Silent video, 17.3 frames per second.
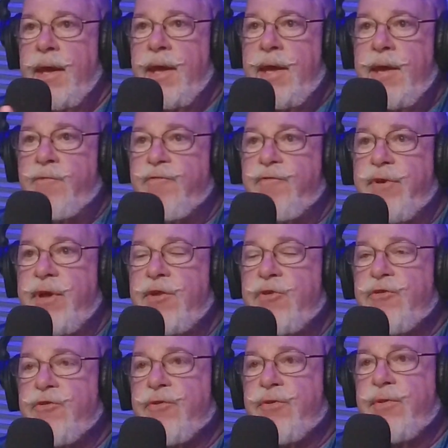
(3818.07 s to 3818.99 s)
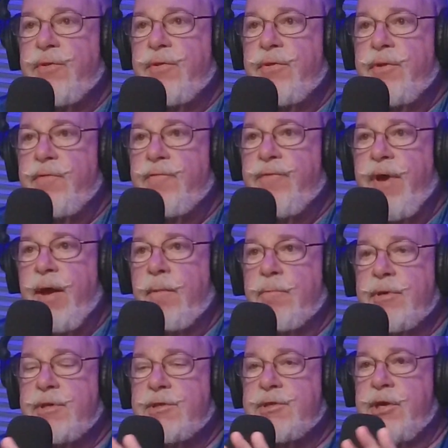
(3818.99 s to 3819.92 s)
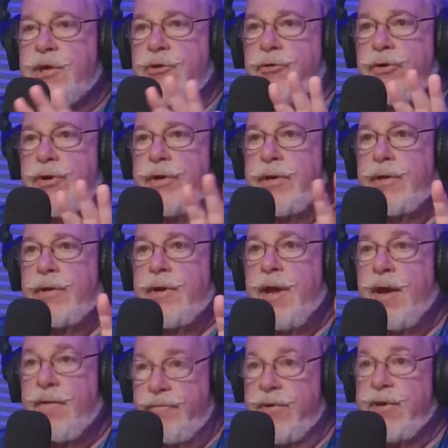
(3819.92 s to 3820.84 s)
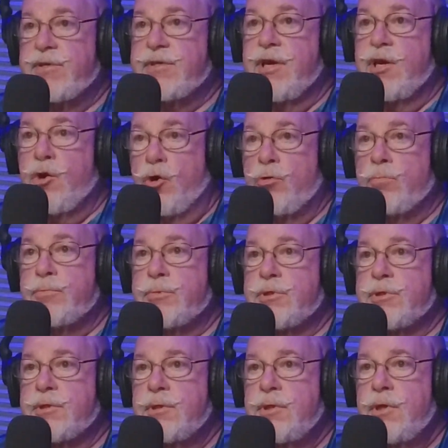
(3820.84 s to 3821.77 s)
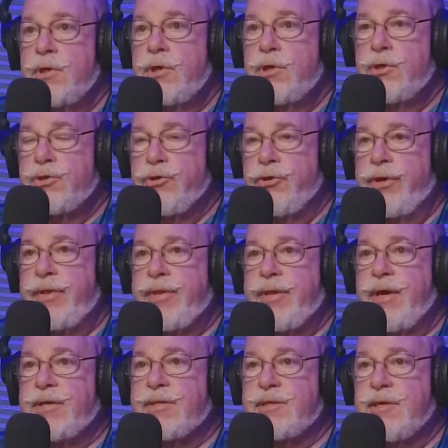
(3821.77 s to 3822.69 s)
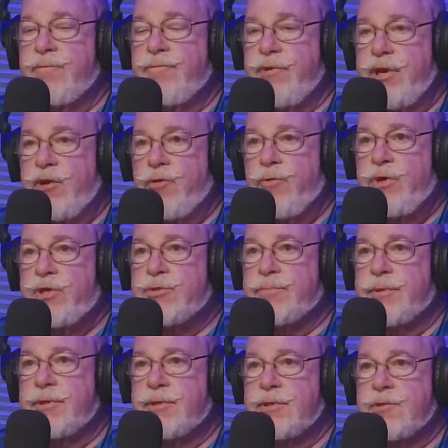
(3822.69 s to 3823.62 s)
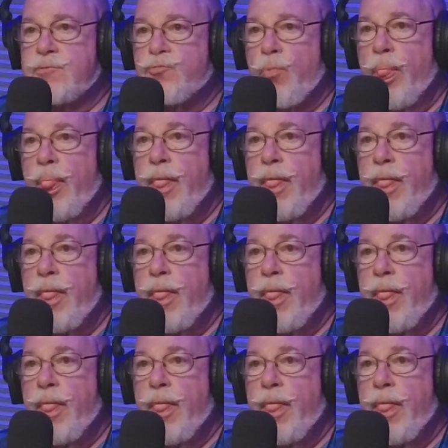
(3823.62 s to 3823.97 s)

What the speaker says: He feeds the families that are in FSA homes during Thanksgiving and Christmas.